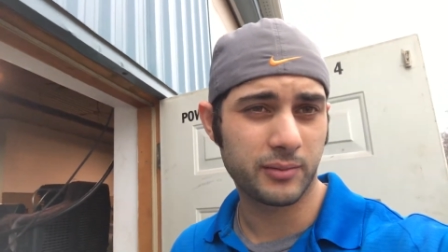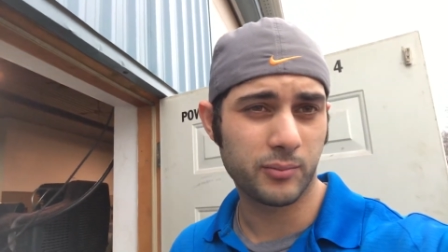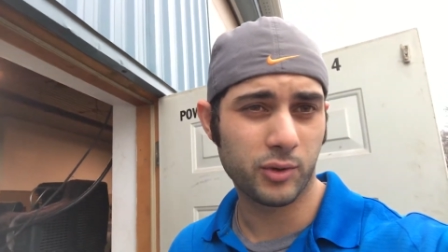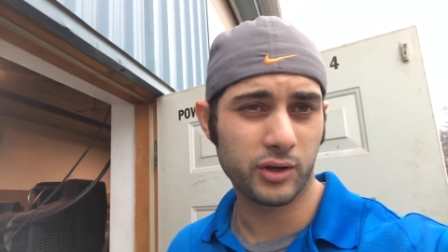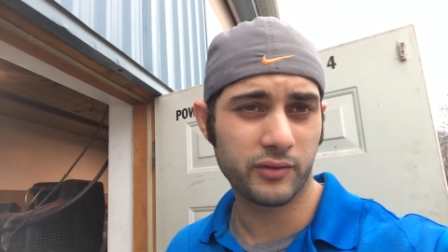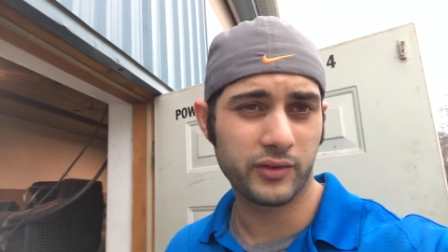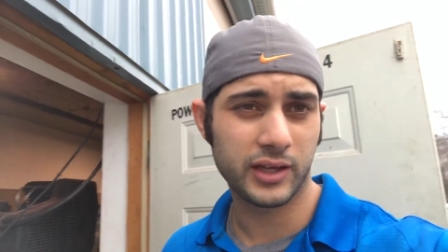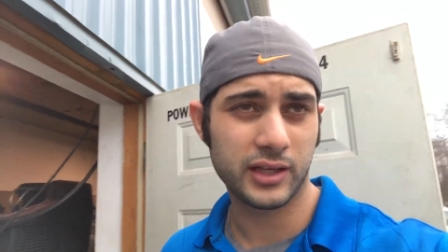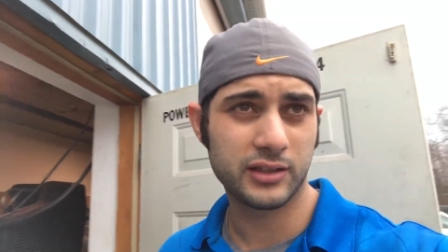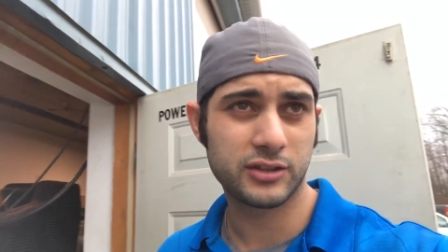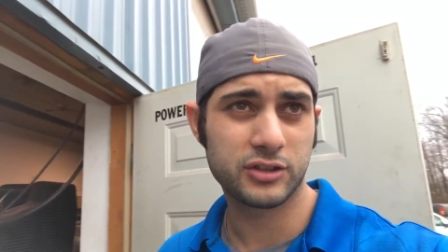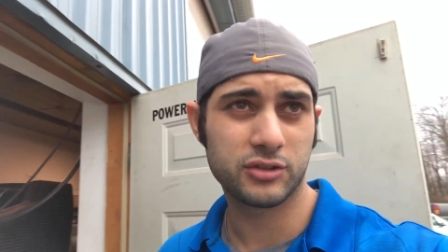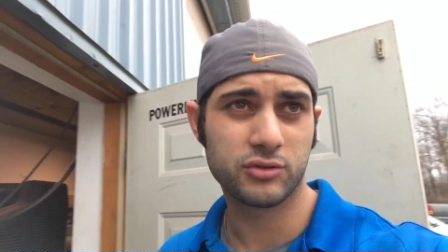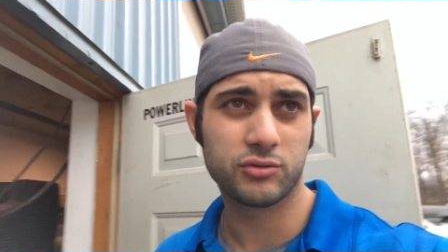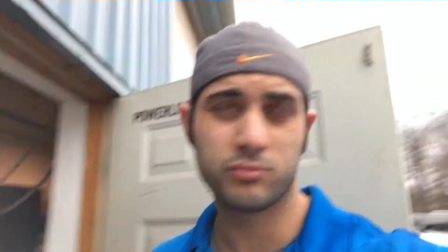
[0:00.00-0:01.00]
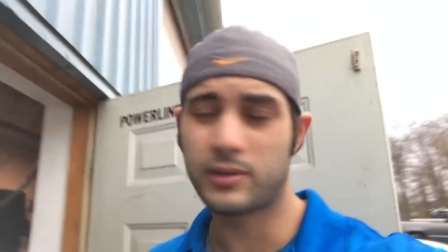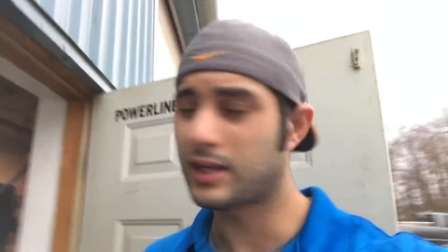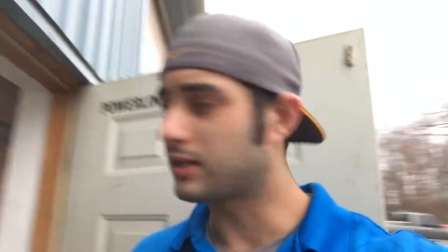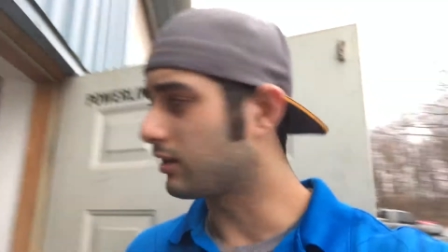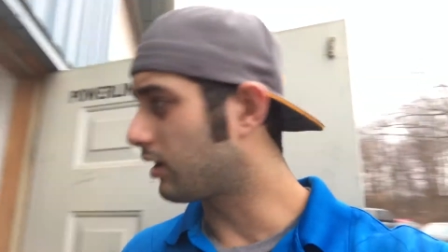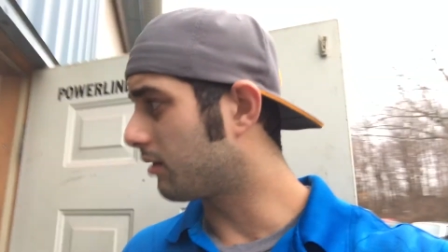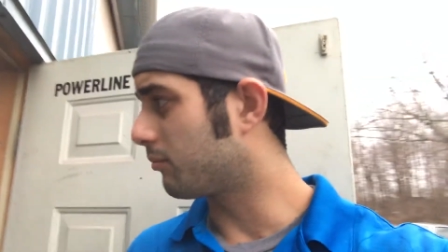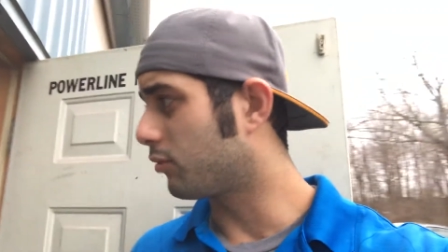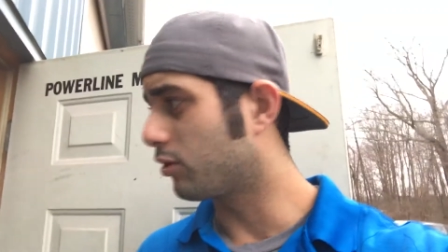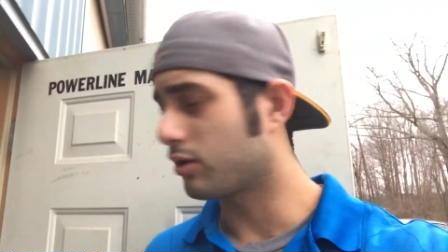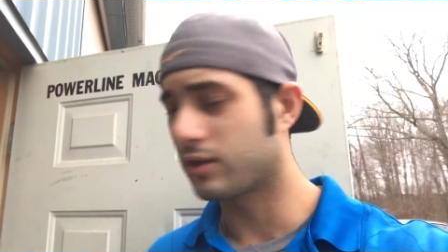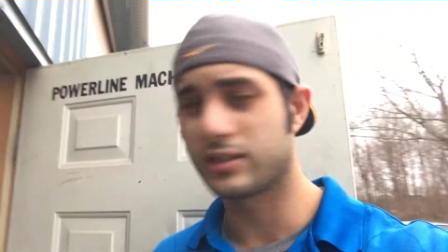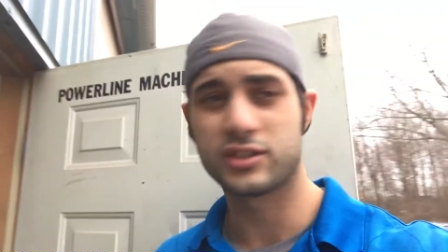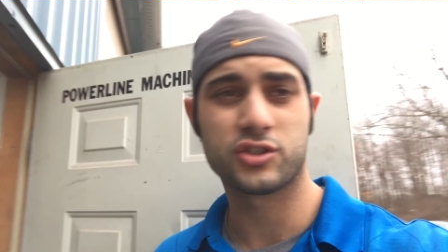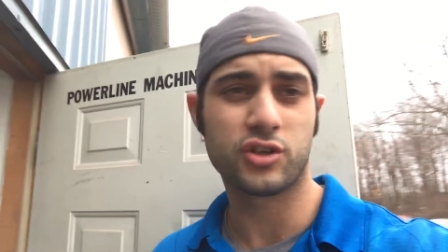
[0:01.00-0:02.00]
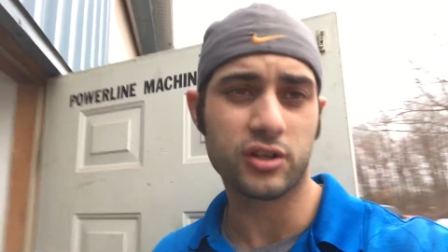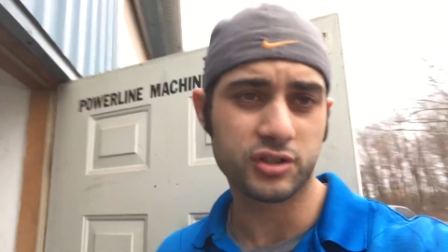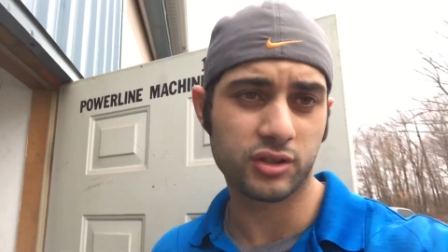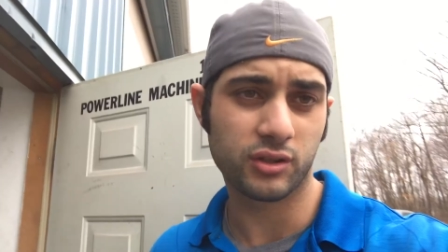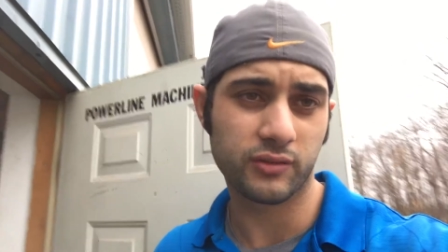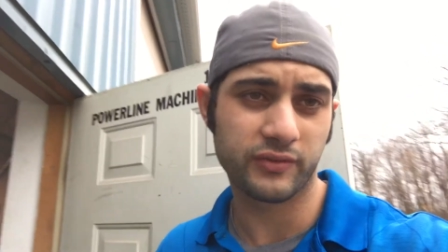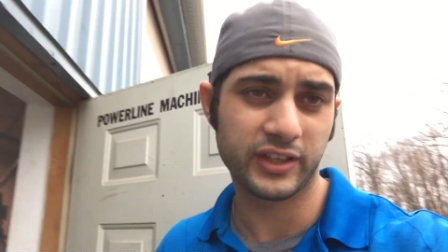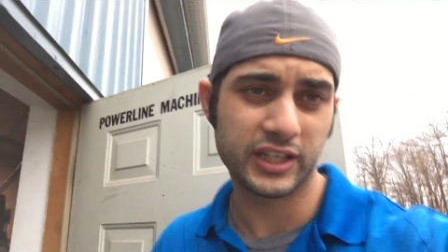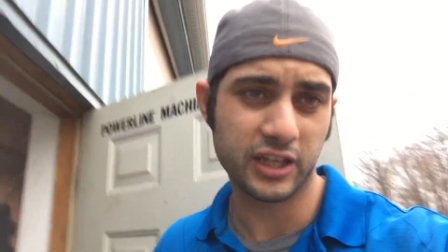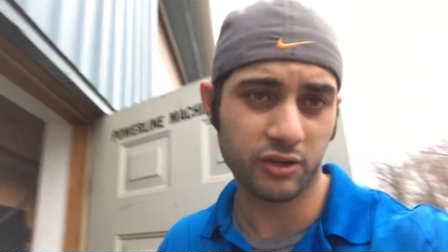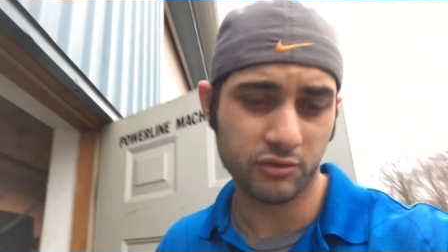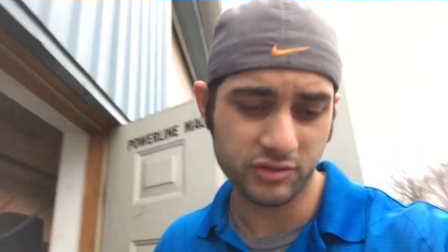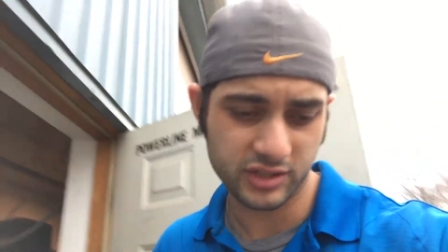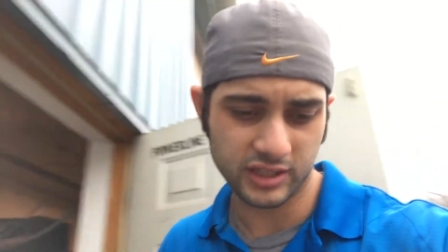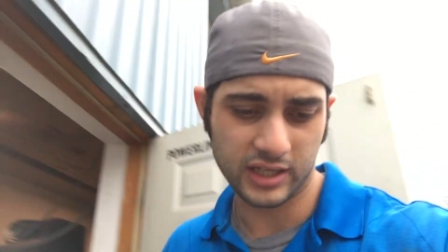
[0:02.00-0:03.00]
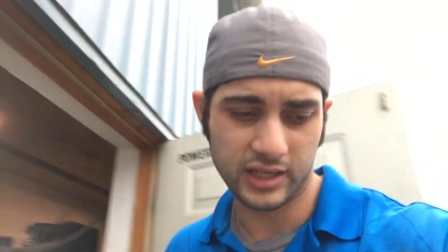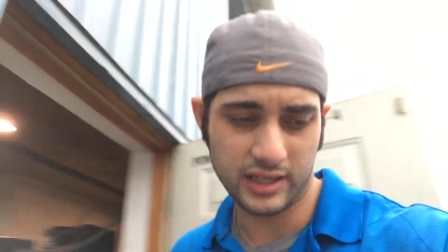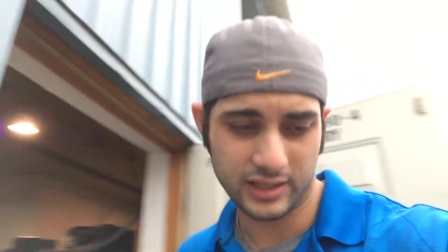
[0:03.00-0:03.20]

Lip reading: motivated to make a lot more instructional videos,